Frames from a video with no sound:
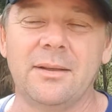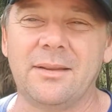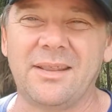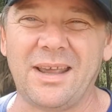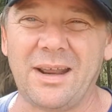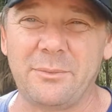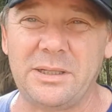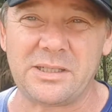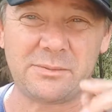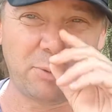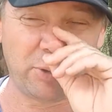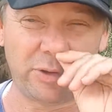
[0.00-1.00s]
they're going to be
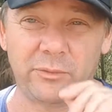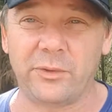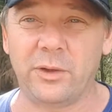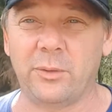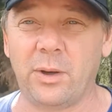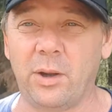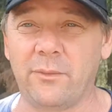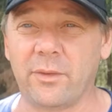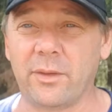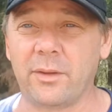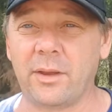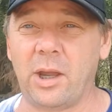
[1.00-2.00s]
spot on for you
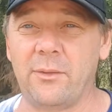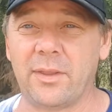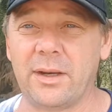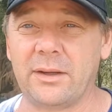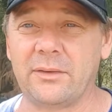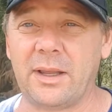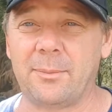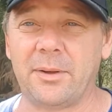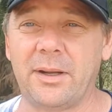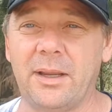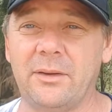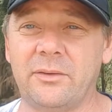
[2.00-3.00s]
over the next couple of
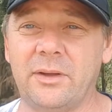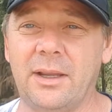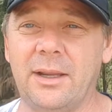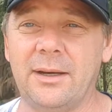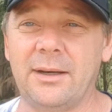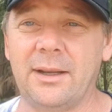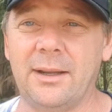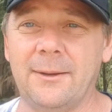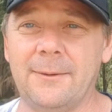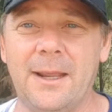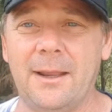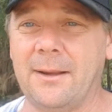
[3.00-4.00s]
days. And
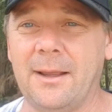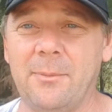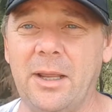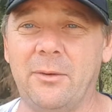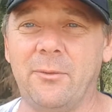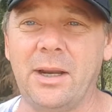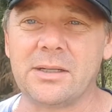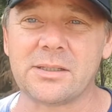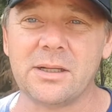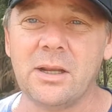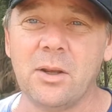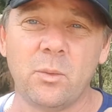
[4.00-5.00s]
yeah, come out and
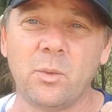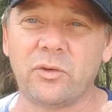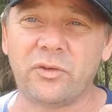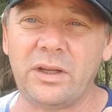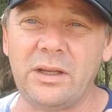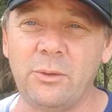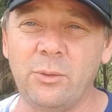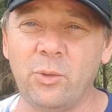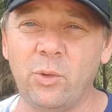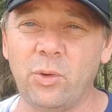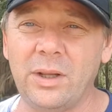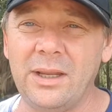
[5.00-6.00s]
race. We'll see you
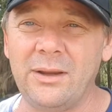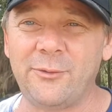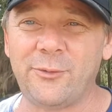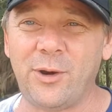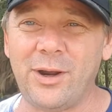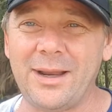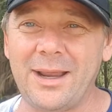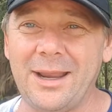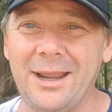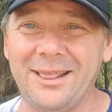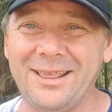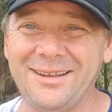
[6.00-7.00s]
all here
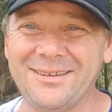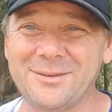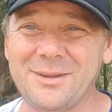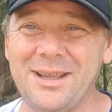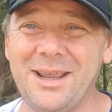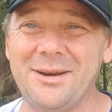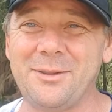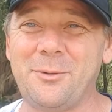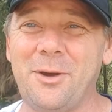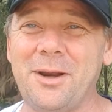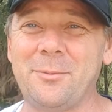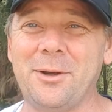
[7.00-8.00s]
Friday. That's the end of the
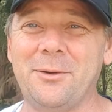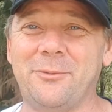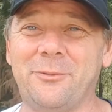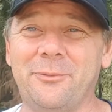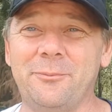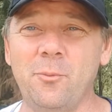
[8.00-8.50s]
rider brief.